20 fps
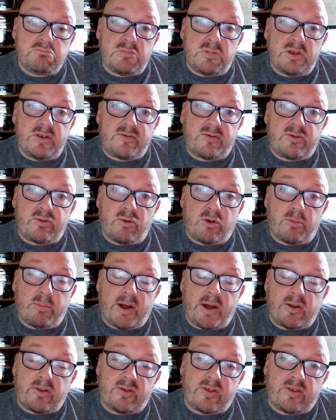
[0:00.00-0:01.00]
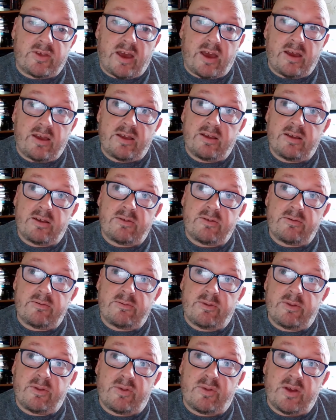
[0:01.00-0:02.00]
if you talk about it on the day
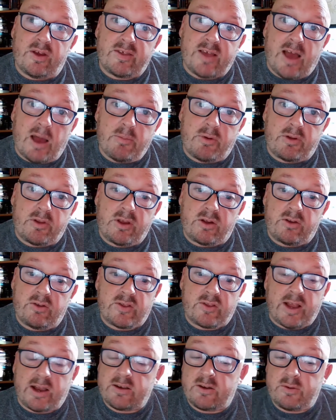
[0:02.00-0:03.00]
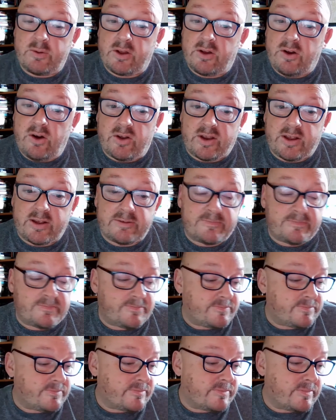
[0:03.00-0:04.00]
and things happen, you can just add to it, can't
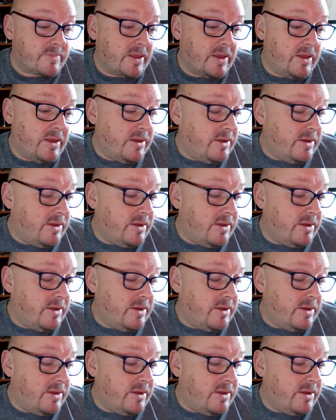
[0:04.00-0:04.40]
I?